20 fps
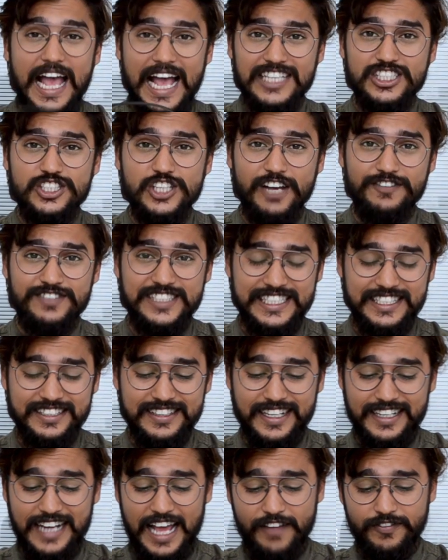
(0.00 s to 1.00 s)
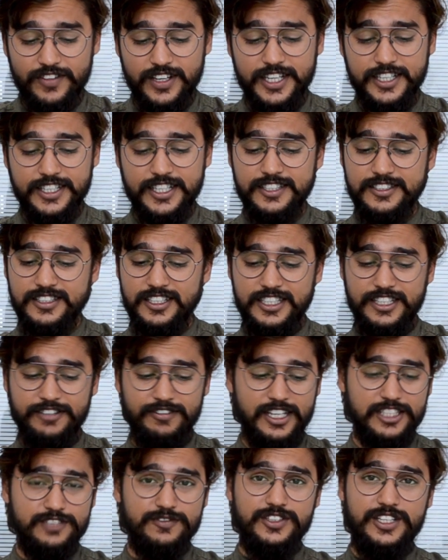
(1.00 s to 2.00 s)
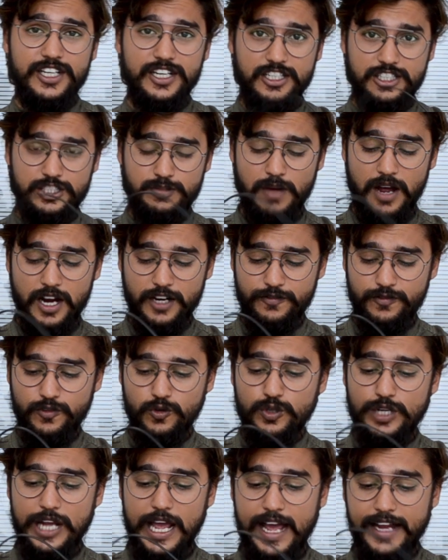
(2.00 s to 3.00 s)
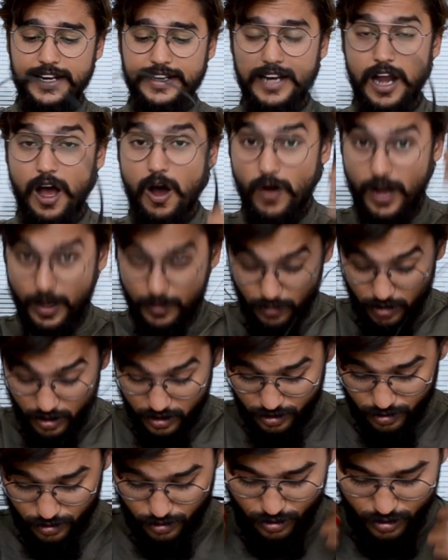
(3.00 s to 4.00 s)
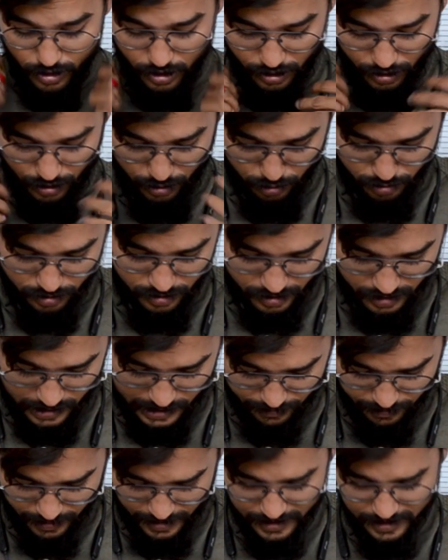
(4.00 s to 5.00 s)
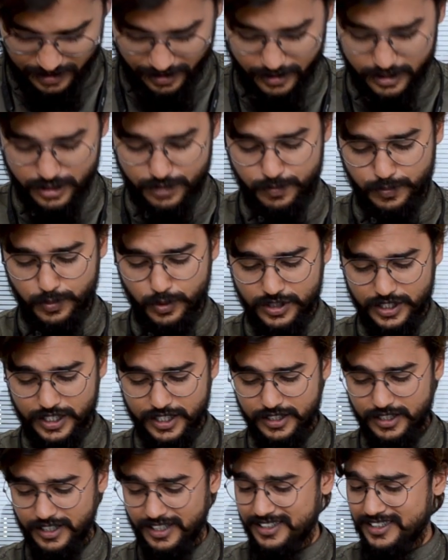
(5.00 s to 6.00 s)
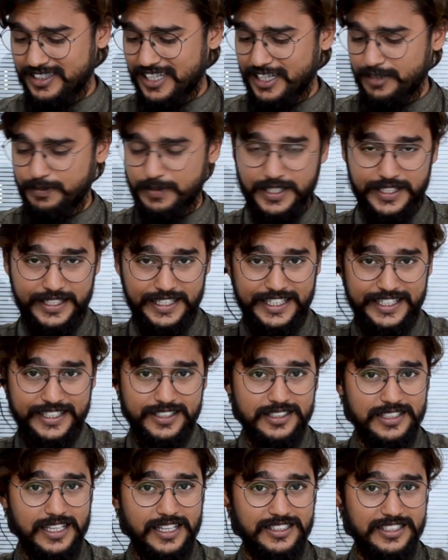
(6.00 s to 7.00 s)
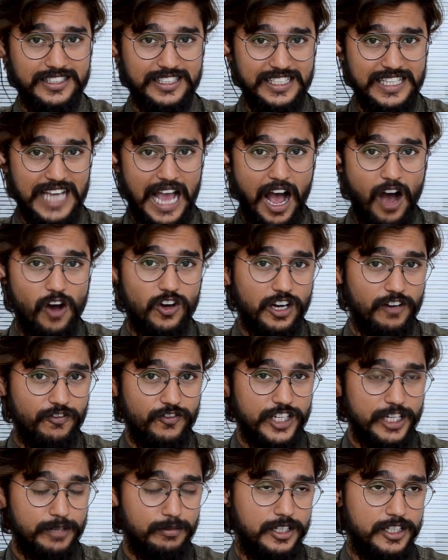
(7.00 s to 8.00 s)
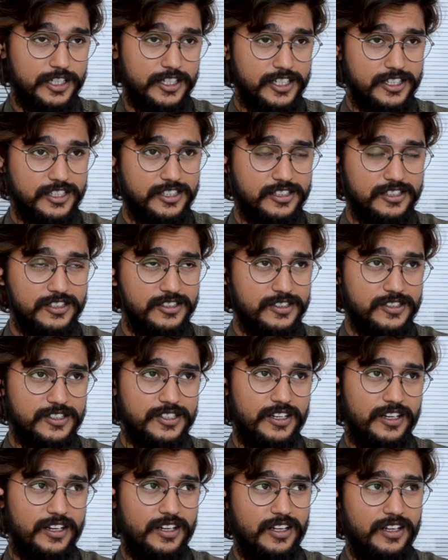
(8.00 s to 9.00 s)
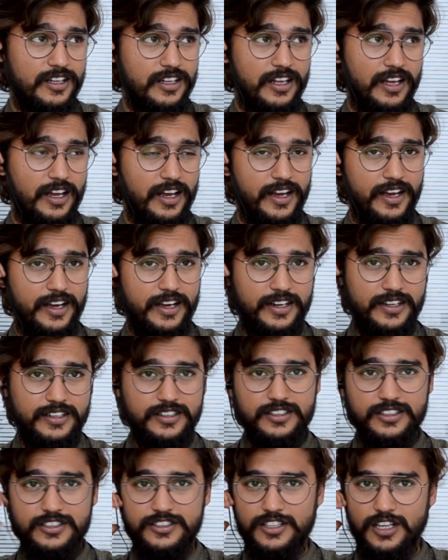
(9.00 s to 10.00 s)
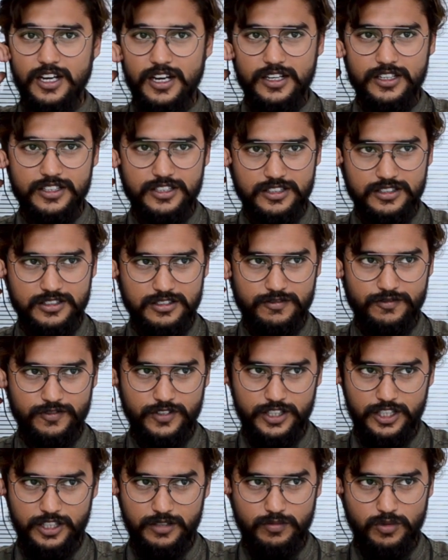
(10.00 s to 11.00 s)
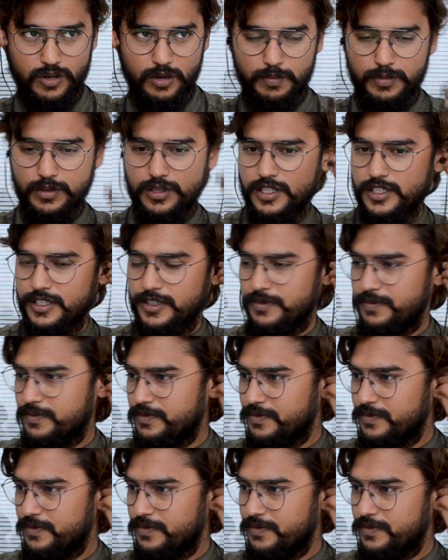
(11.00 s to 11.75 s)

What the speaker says: as you have seen that I have connected the device with the smartphone, and now I'm going to use this device. Let's put it inside my ears and see how comfortable it is. And yeah, it is fitted properly,